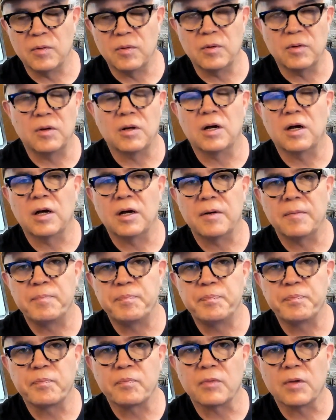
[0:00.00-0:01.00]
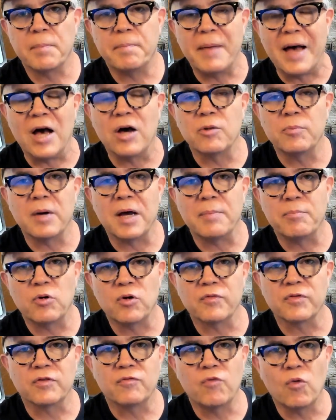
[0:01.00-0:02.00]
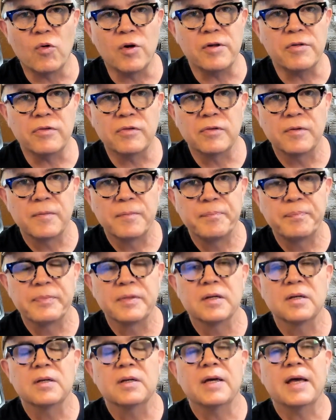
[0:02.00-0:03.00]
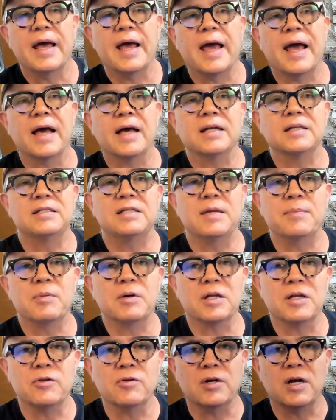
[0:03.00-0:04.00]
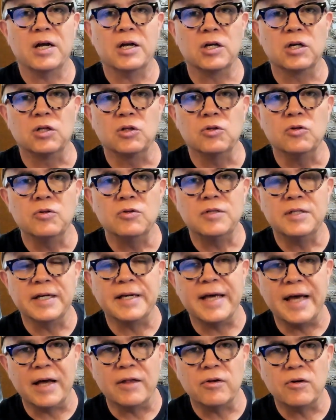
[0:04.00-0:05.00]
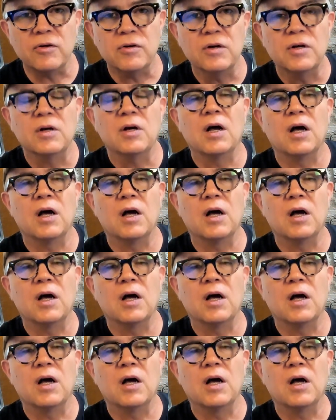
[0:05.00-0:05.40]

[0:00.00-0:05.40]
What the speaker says: bound by a perfect fourth, and typically they're kind of glued together.